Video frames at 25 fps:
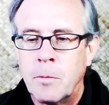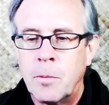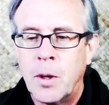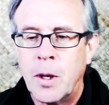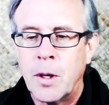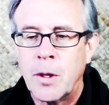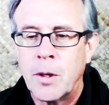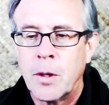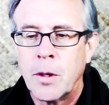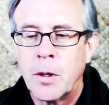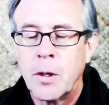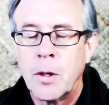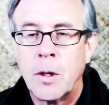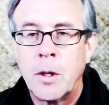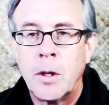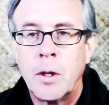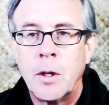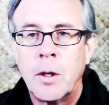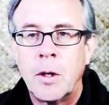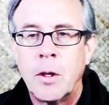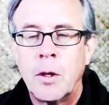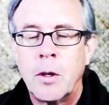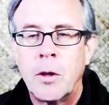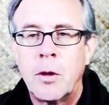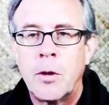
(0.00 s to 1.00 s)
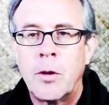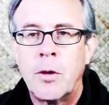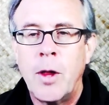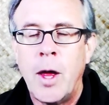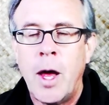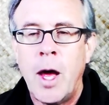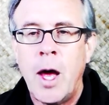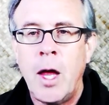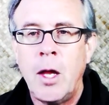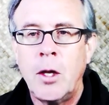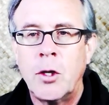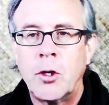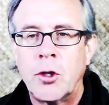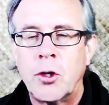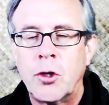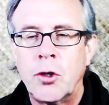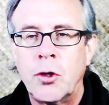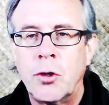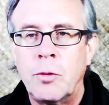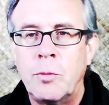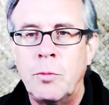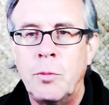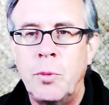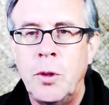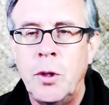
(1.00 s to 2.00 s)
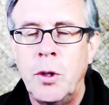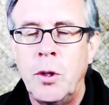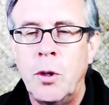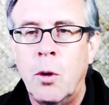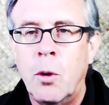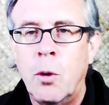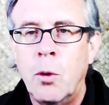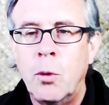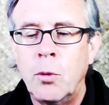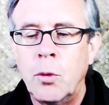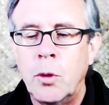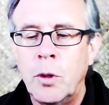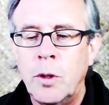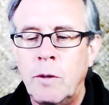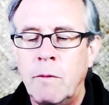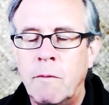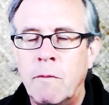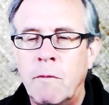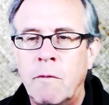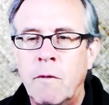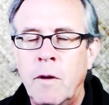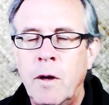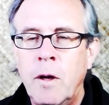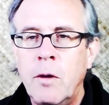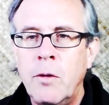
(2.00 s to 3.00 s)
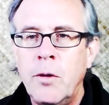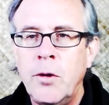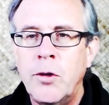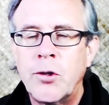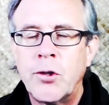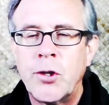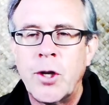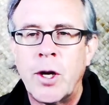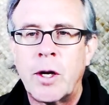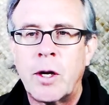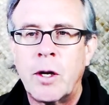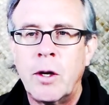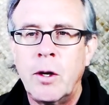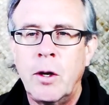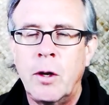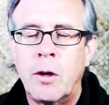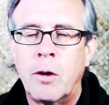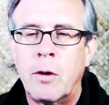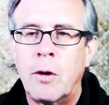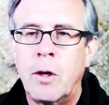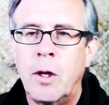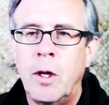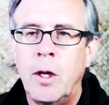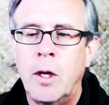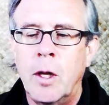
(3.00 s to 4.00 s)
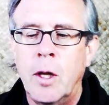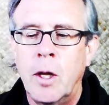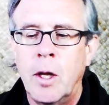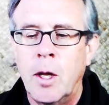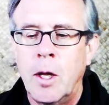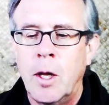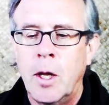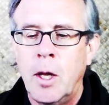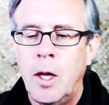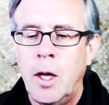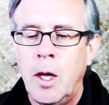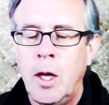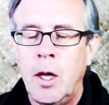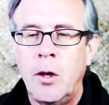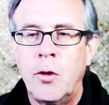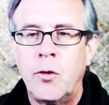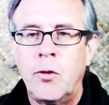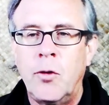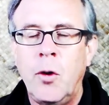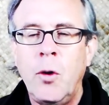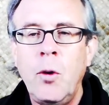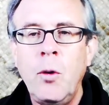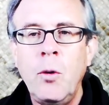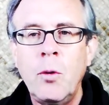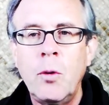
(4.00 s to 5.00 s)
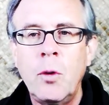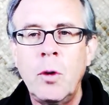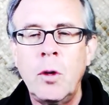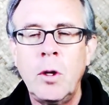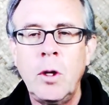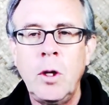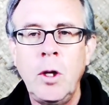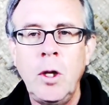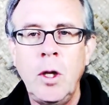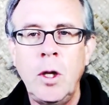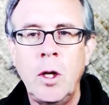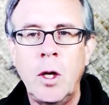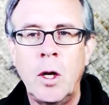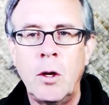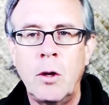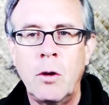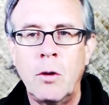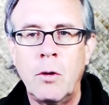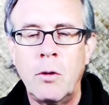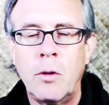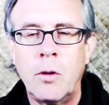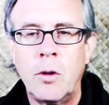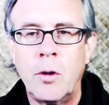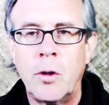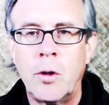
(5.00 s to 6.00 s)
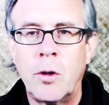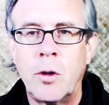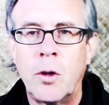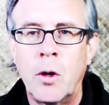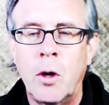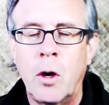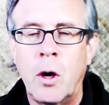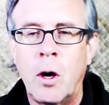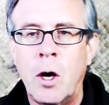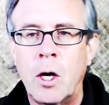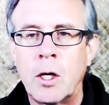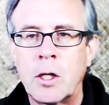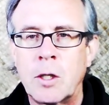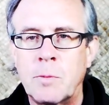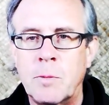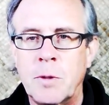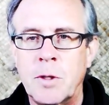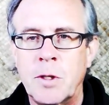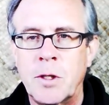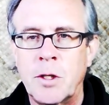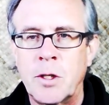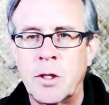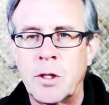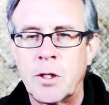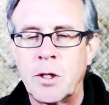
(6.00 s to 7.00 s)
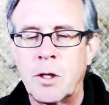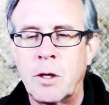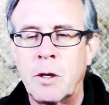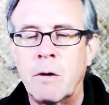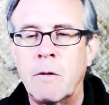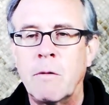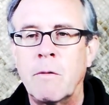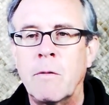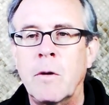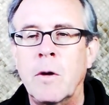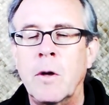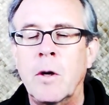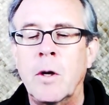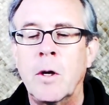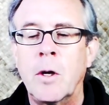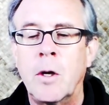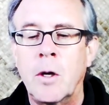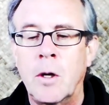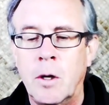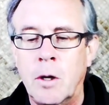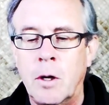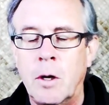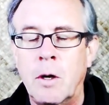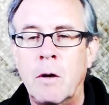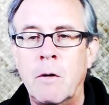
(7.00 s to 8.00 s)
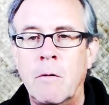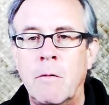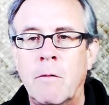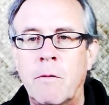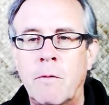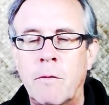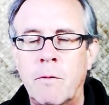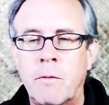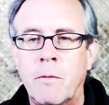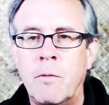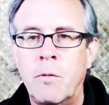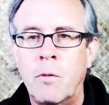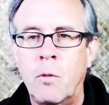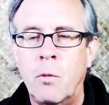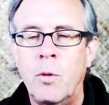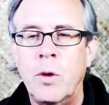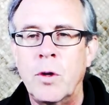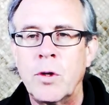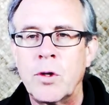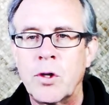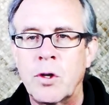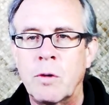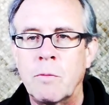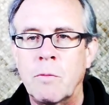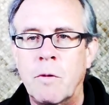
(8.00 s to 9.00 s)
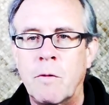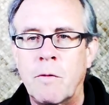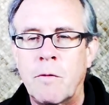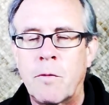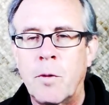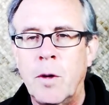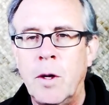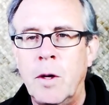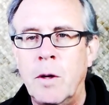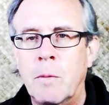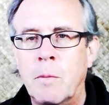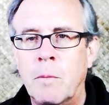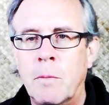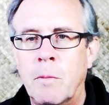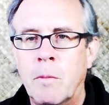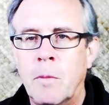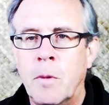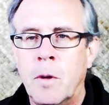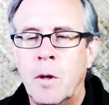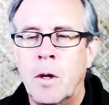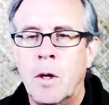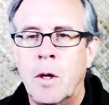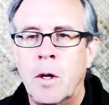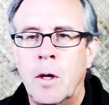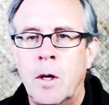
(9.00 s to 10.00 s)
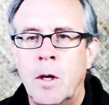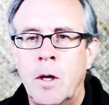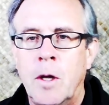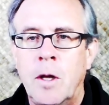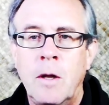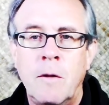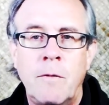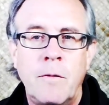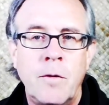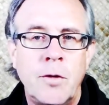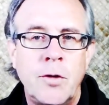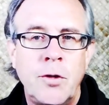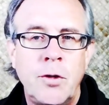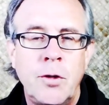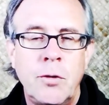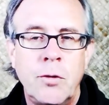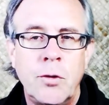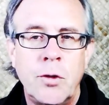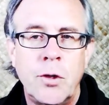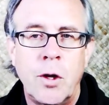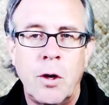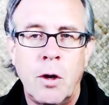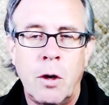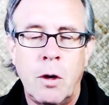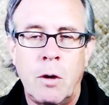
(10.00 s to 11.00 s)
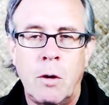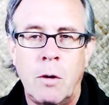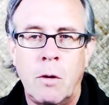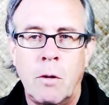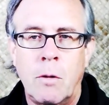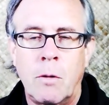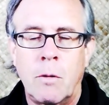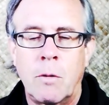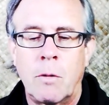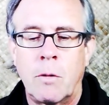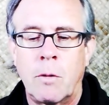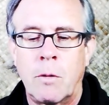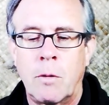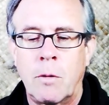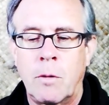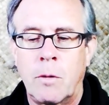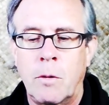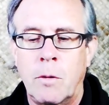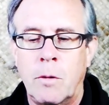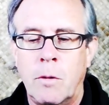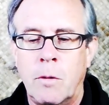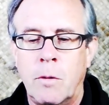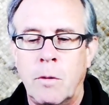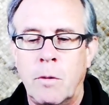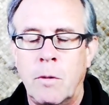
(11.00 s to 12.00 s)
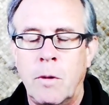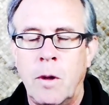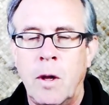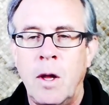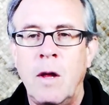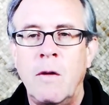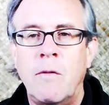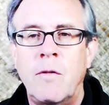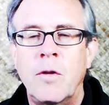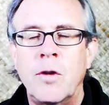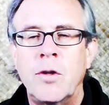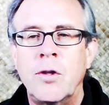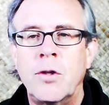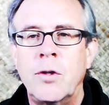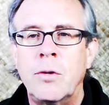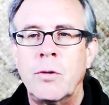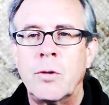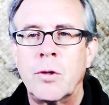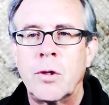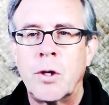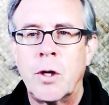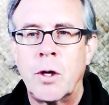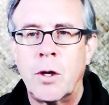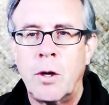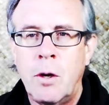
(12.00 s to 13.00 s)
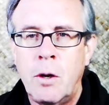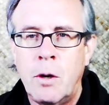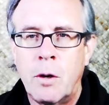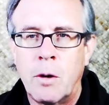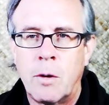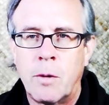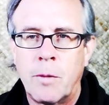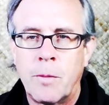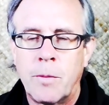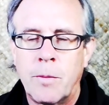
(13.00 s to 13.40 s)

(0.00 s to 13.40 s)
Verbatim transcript: but that should be only very secondary and totally under the auspices of, of the wisdom of freedom if it's used at all if it's used at all.